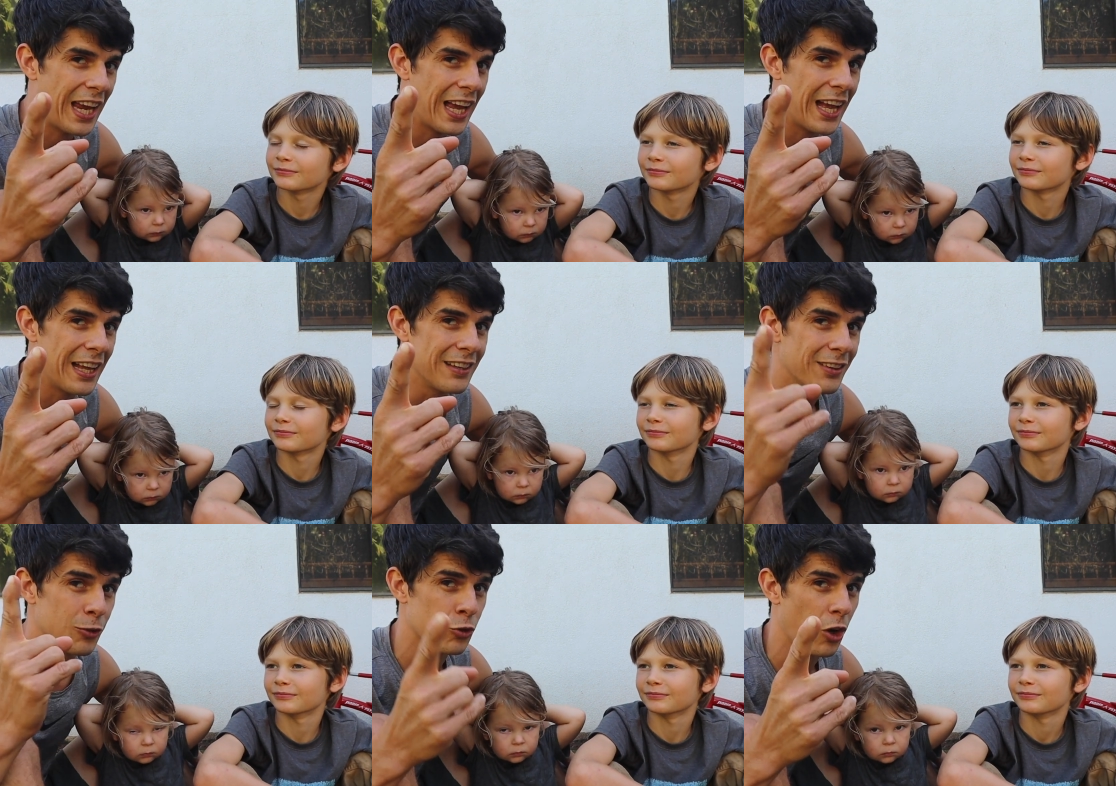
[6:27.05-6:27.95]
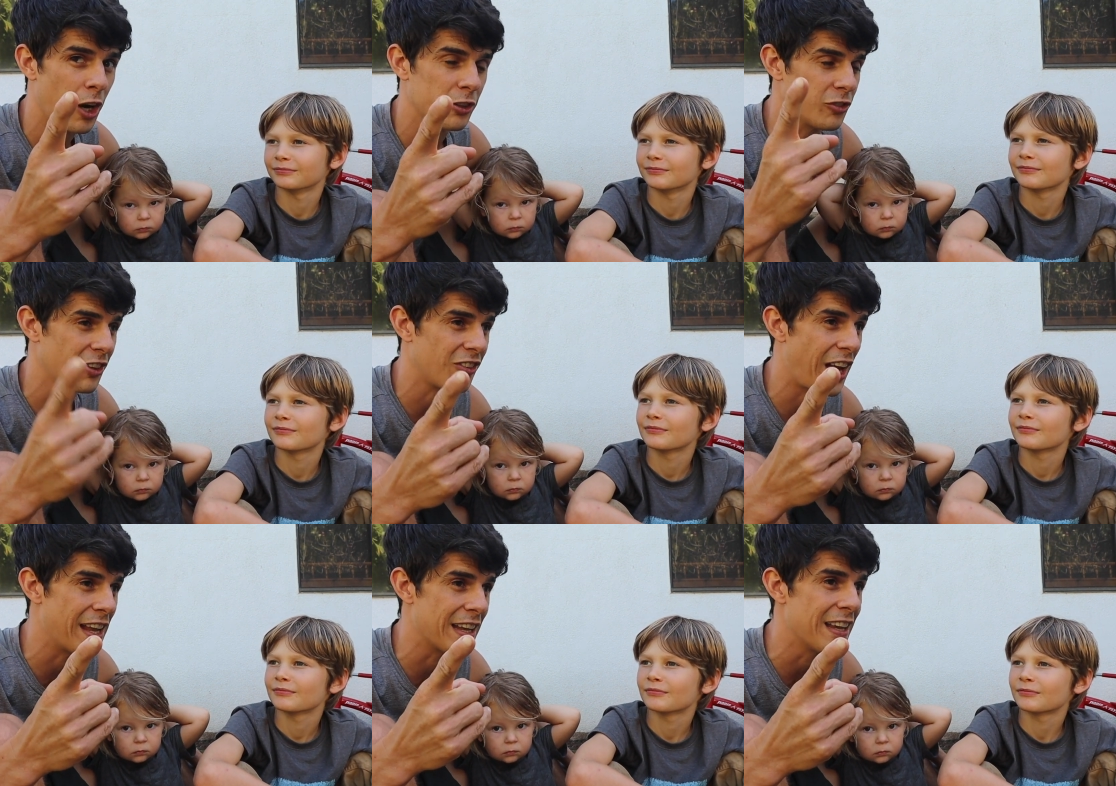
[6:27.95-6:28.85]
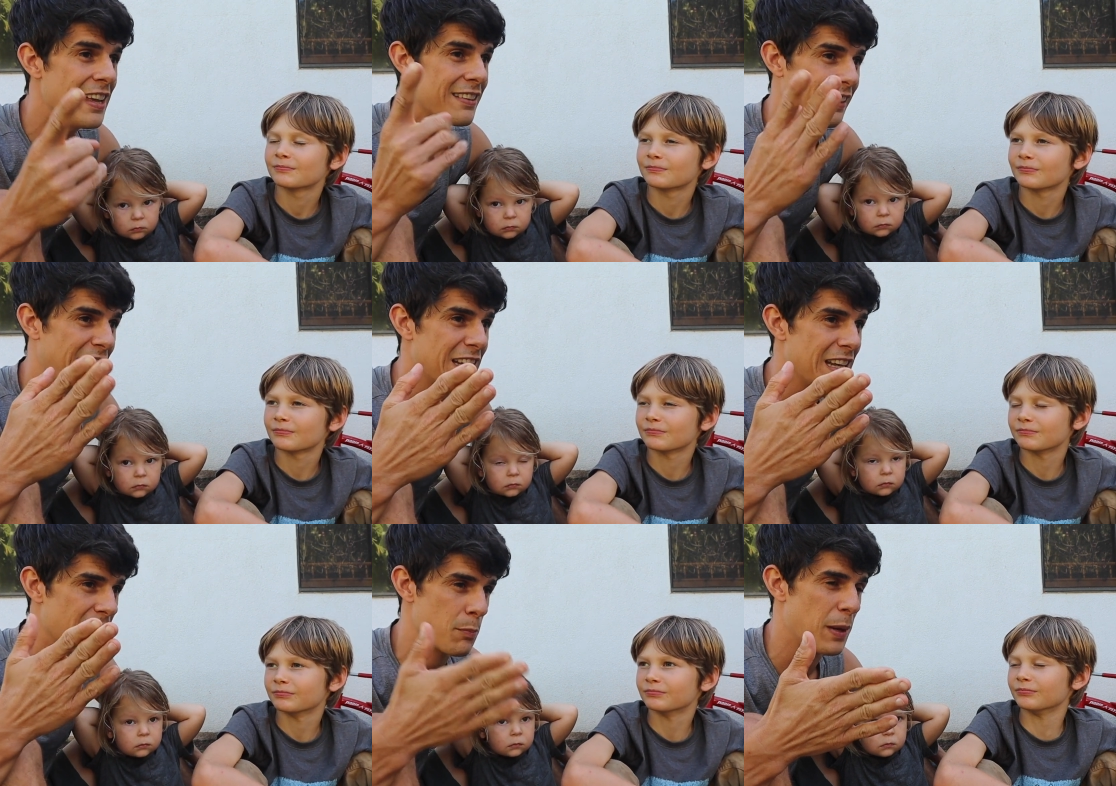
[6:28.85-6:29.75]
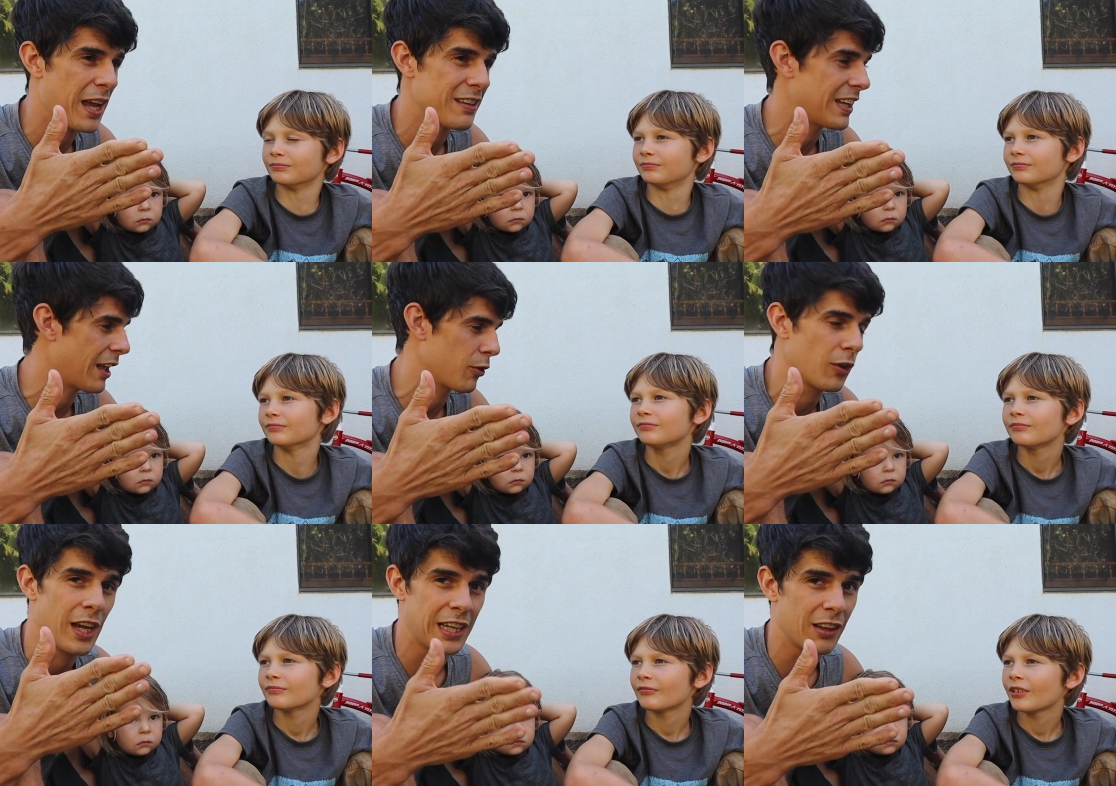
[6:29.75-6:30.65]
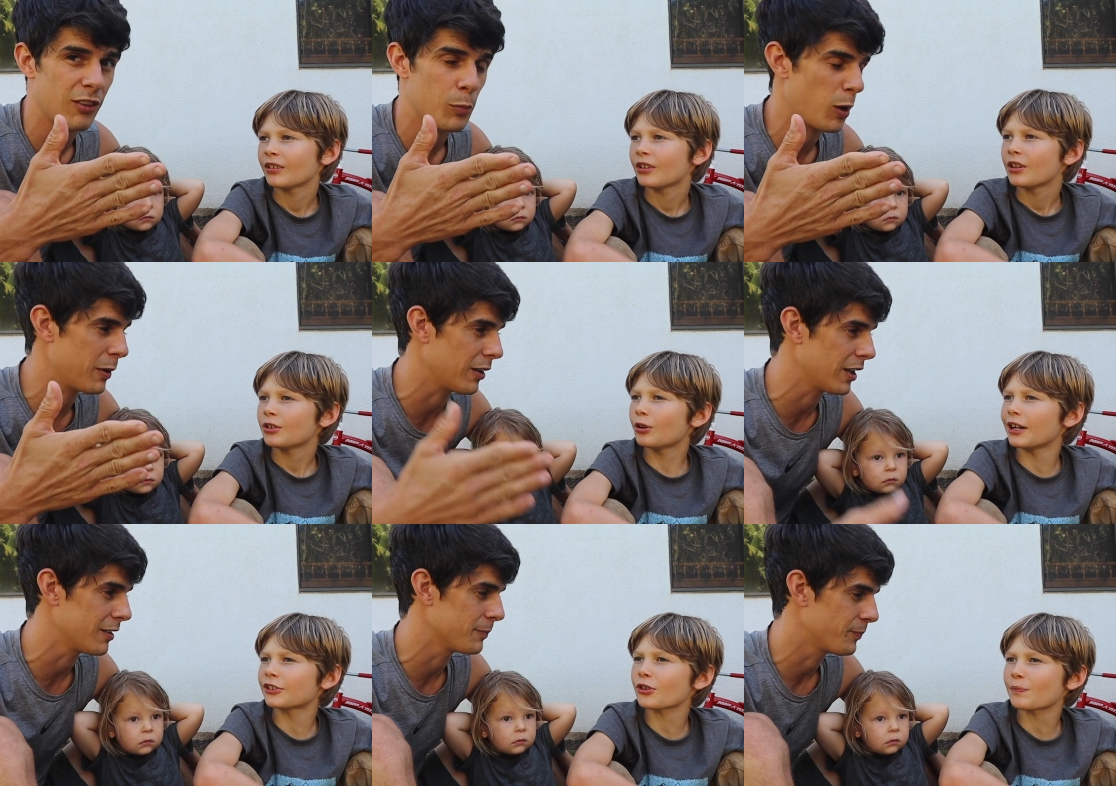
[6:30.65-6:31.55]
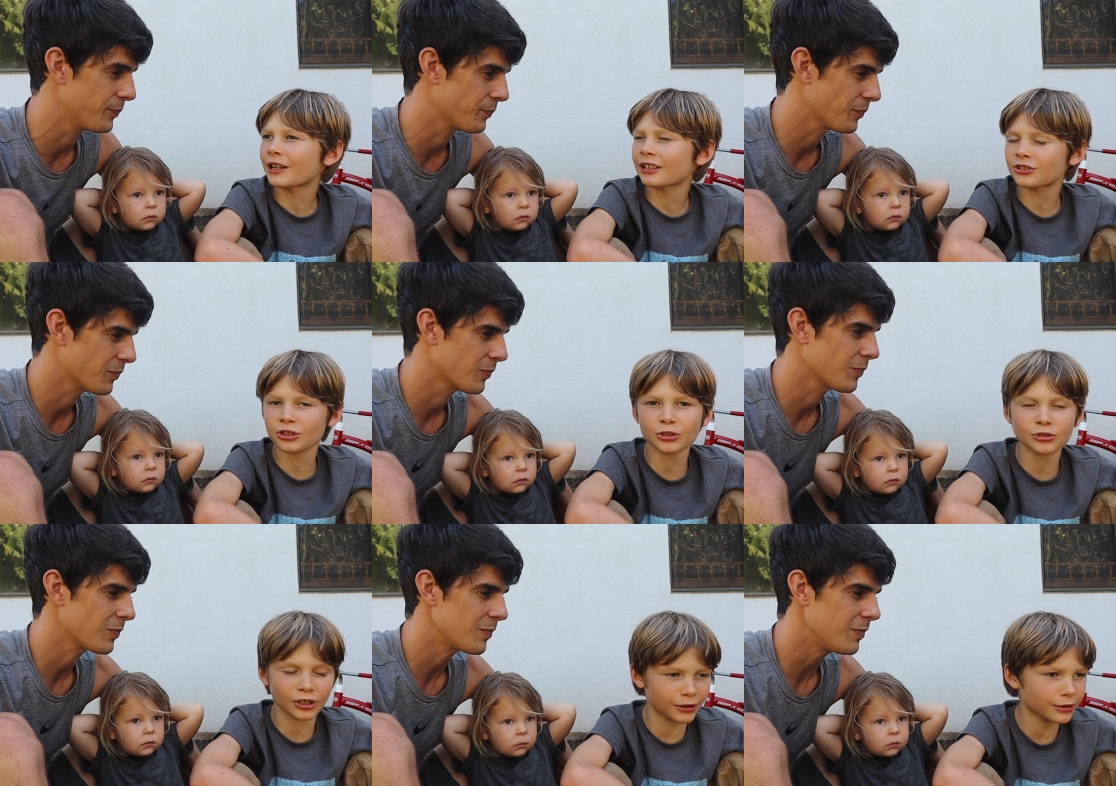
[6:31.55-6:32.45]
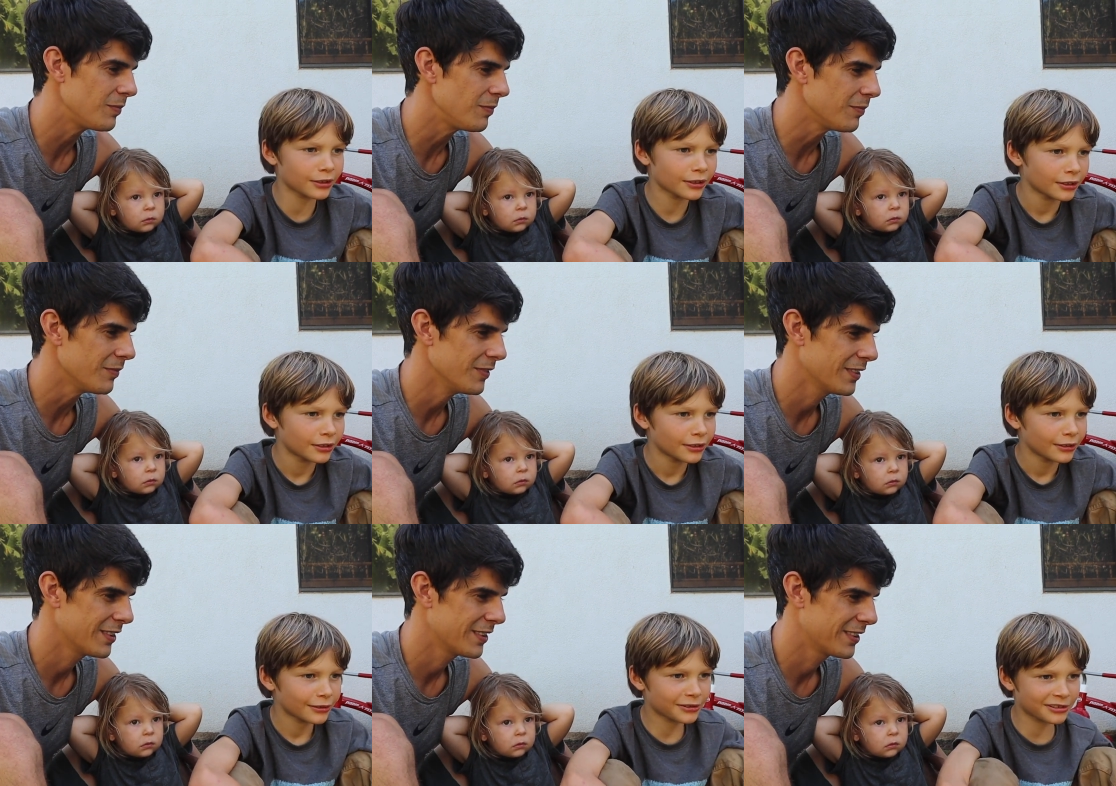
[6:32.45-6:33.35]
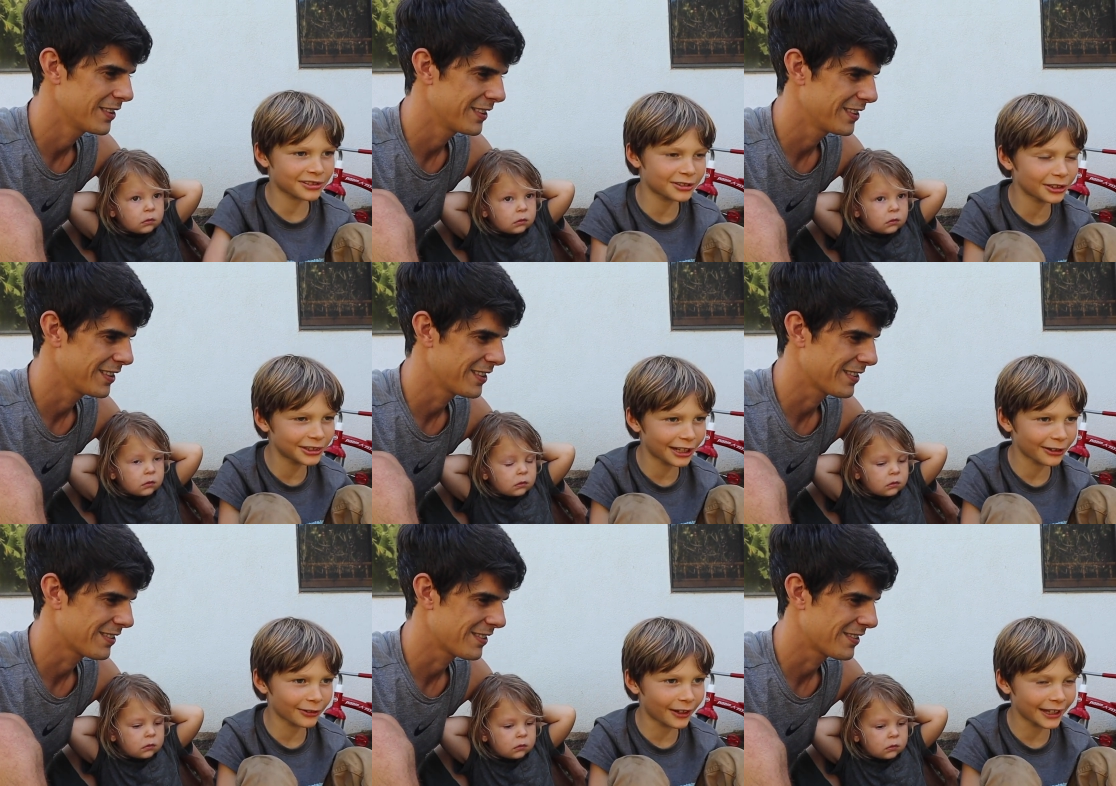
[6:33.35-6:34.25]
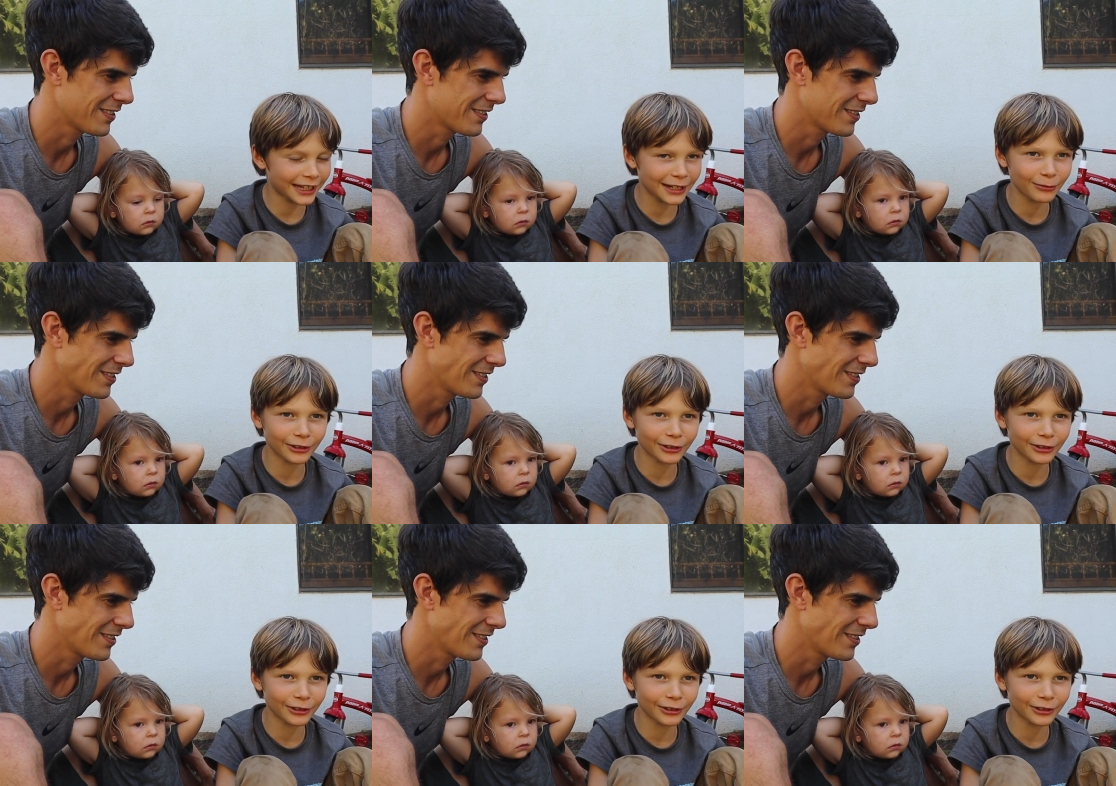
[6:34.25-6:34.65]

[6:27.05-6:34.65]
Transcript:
Speaker 1: and Josh decided that they needed to band together against the barbarians.
Speaker 2: No, Agent Pikachu just stood there like he